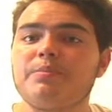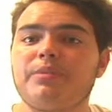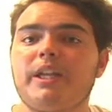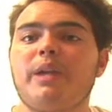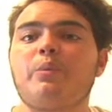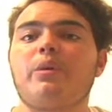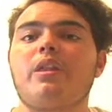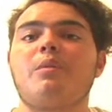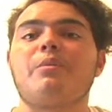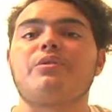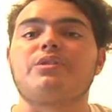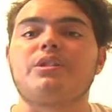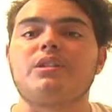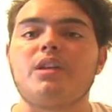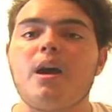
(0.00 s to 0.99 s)
played one of the
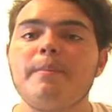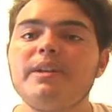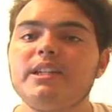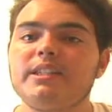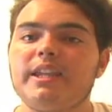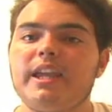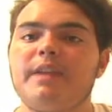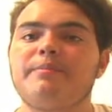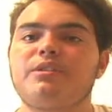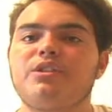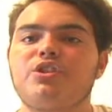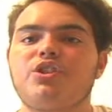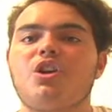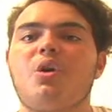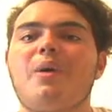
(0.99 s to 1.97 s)
most dominant games
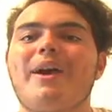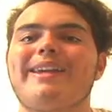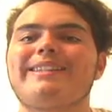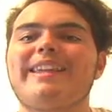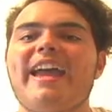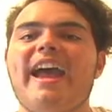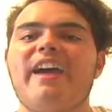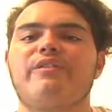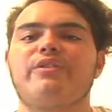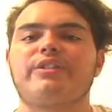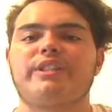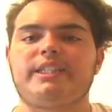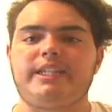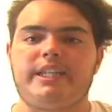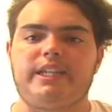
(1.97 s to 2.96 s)
the show has ever
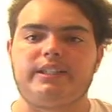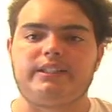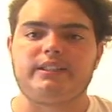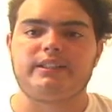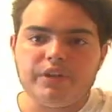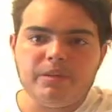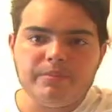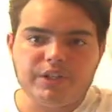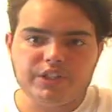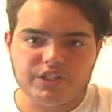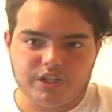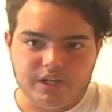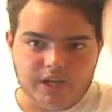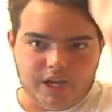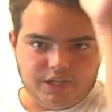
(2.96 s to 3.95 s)
seen. Pretty
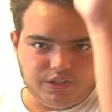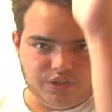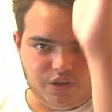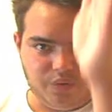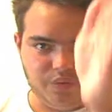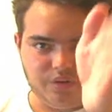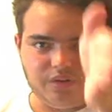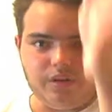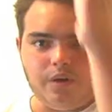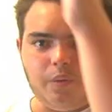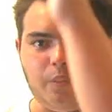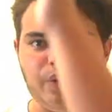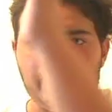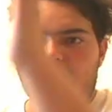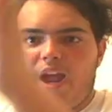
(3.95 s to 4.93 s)
much has known
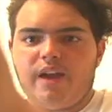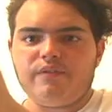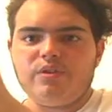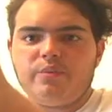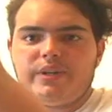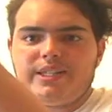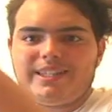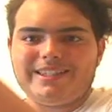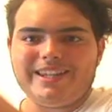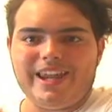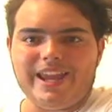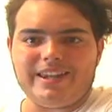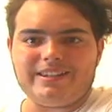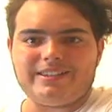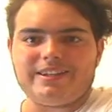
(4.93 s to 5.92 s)
where everyone
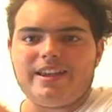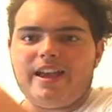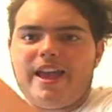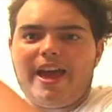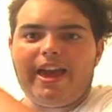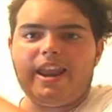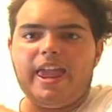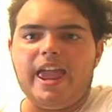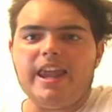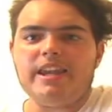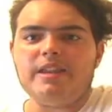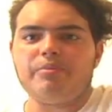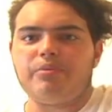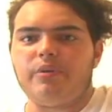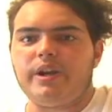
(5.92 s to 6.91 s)
stands at
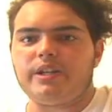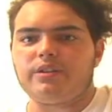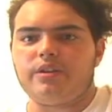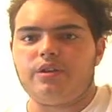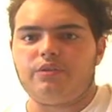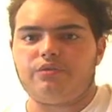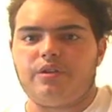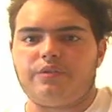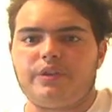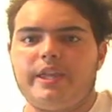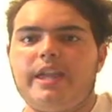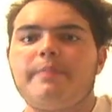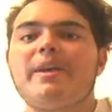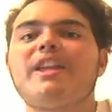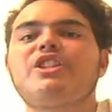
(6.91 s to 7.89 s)
any point throughout the
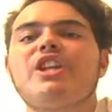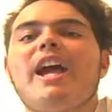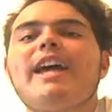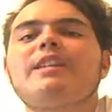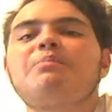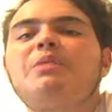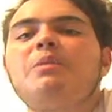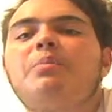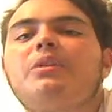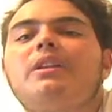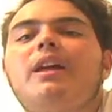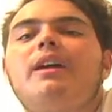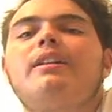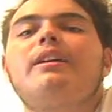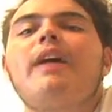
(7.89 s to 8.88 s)
game, and she has
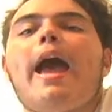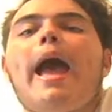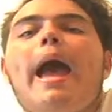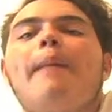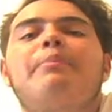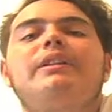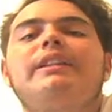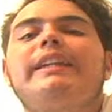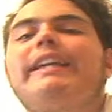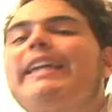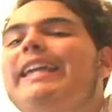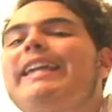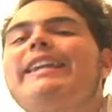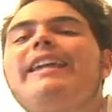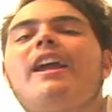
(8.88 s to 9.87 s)
people happily
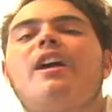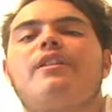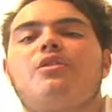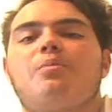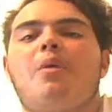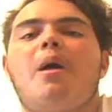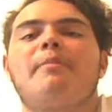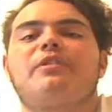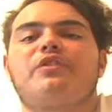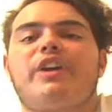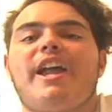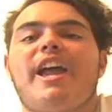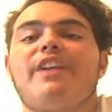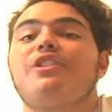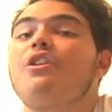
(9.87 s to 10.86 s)
eating out of the palm of her
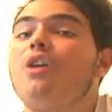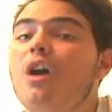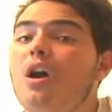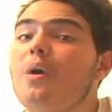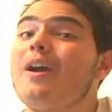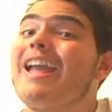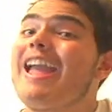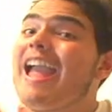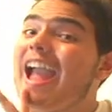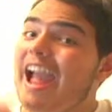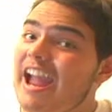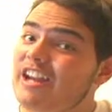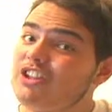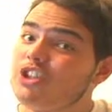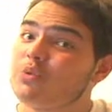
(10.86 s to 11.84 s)
hand. Oh,
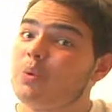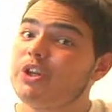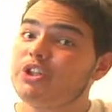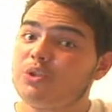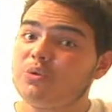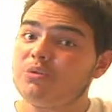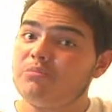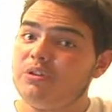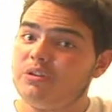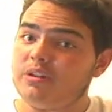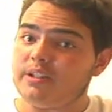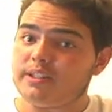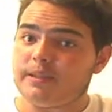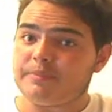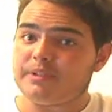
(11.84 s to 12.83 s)
and she's won 2
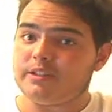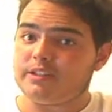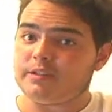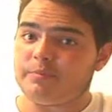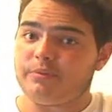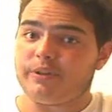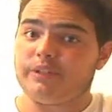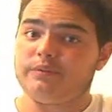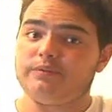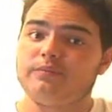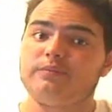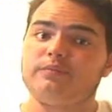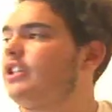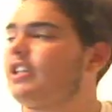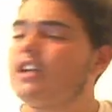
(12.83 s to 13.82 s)
immunities up to this point.
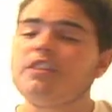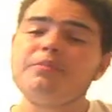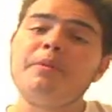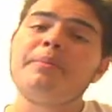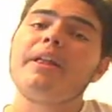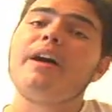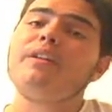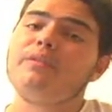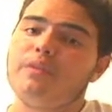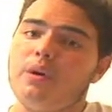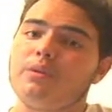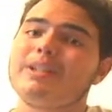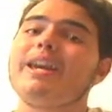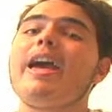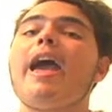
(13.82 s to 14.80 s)
She tells people how to
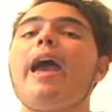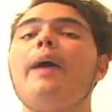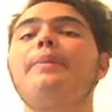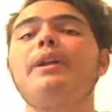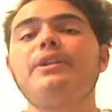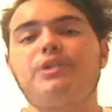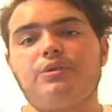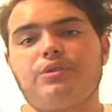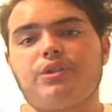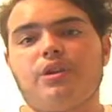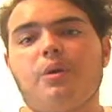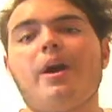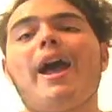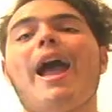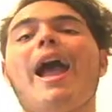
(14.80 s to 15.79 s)
vote, and they do
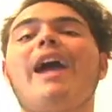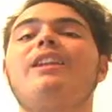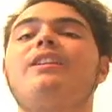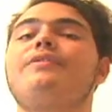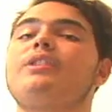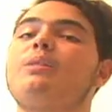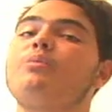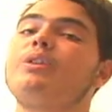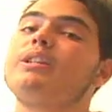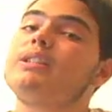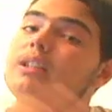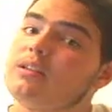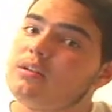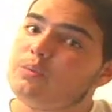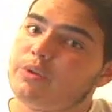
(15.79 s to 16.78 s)
so, and if someone
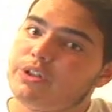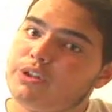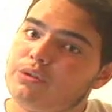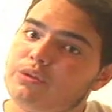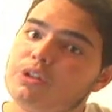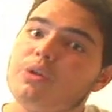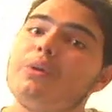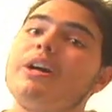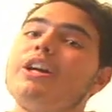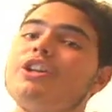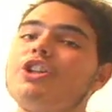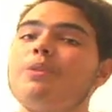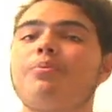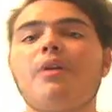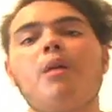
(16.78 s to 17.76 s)
doesn't want to do so,
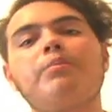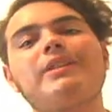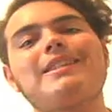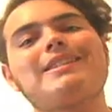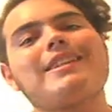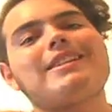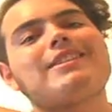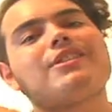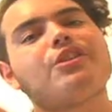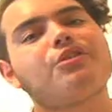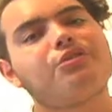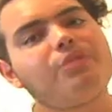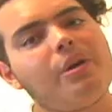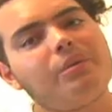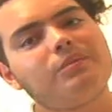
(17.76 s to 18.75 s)
she promptly slits their
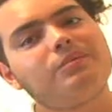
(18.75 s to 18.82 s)
throat.